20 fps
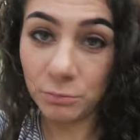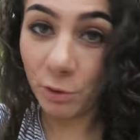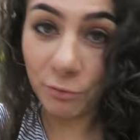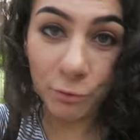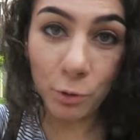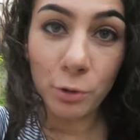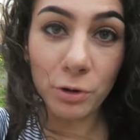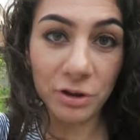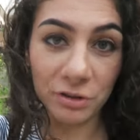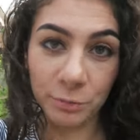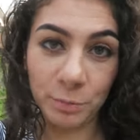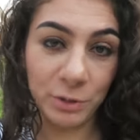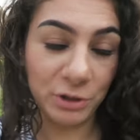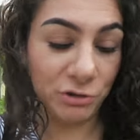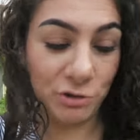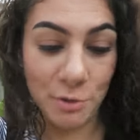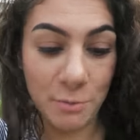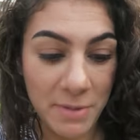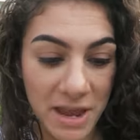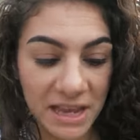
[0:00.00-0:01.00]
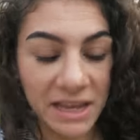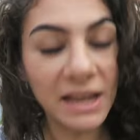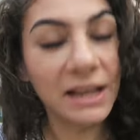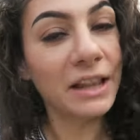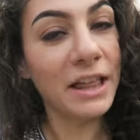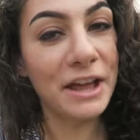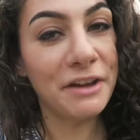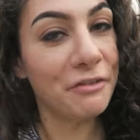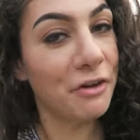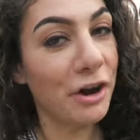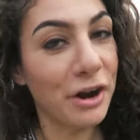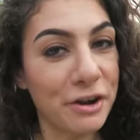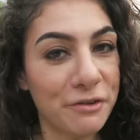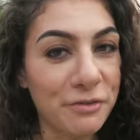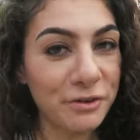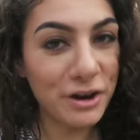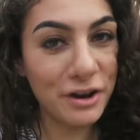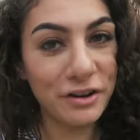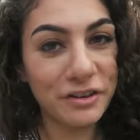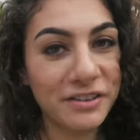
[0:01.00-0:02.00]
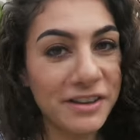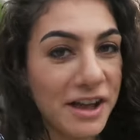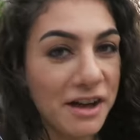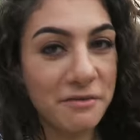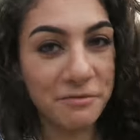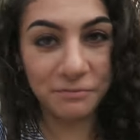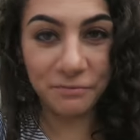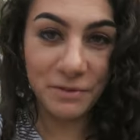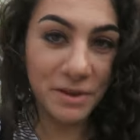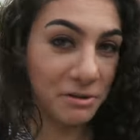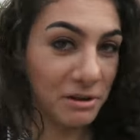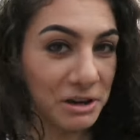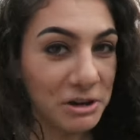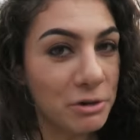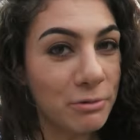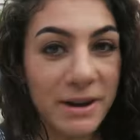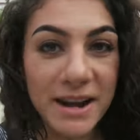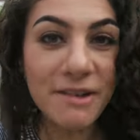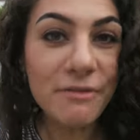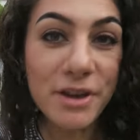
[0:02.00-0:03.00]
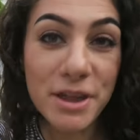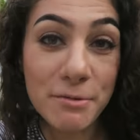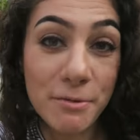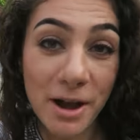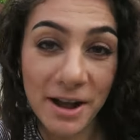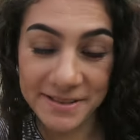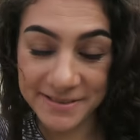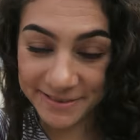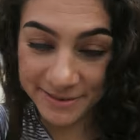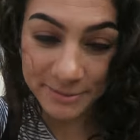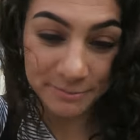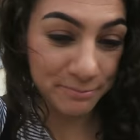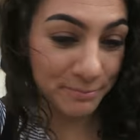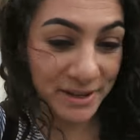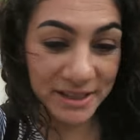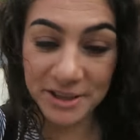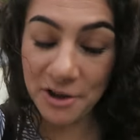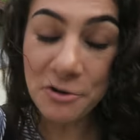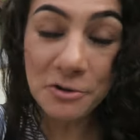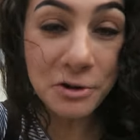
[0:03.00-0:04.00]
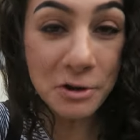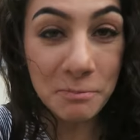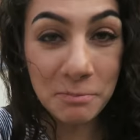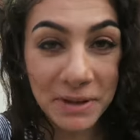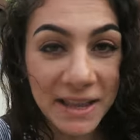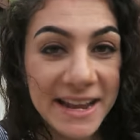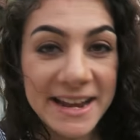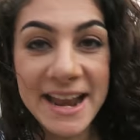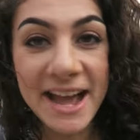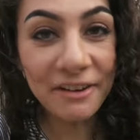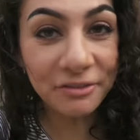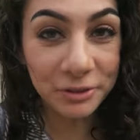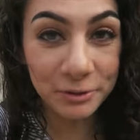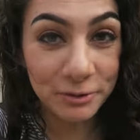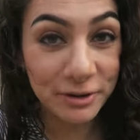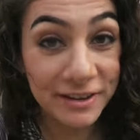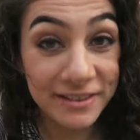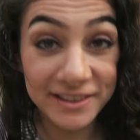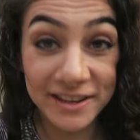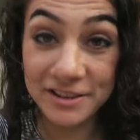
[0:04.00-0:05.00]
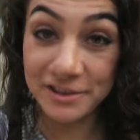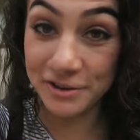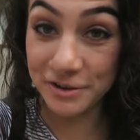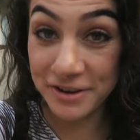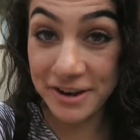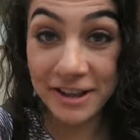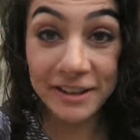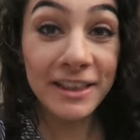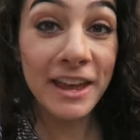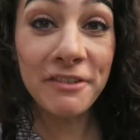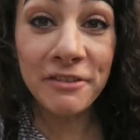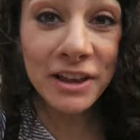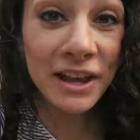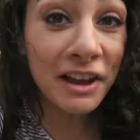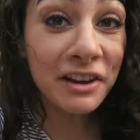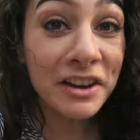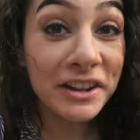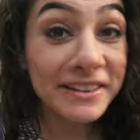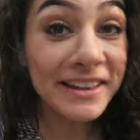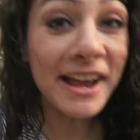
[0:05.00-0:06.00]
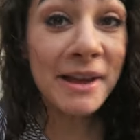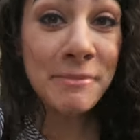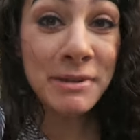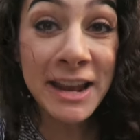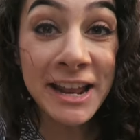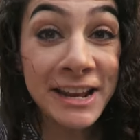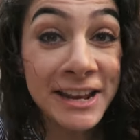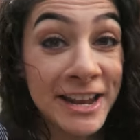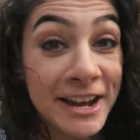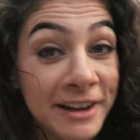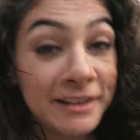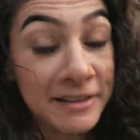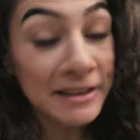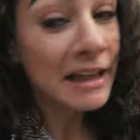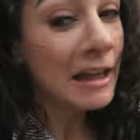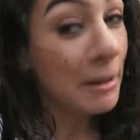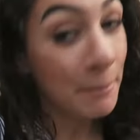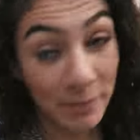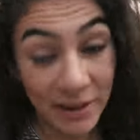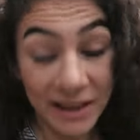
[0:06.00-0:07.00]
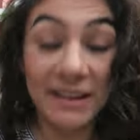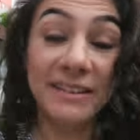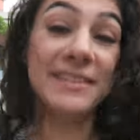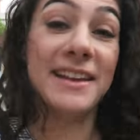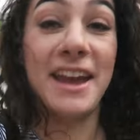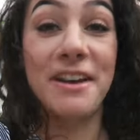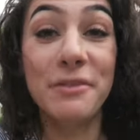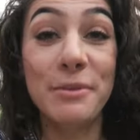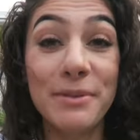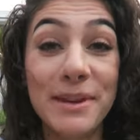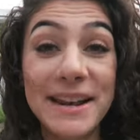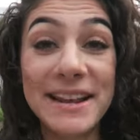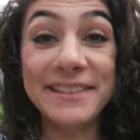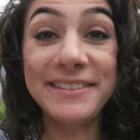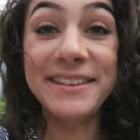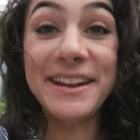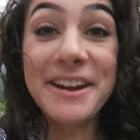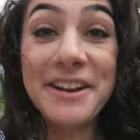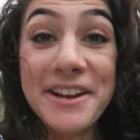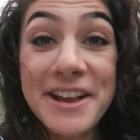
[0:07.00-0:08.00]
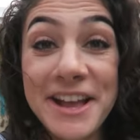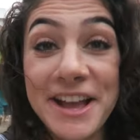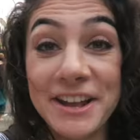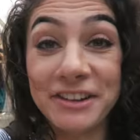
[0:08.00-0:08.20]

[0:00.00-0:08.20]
of course, but you're making life harder for yourself. You can do whatever you want, but don't complain afterwards that you're not having a good time in India because everybody's staring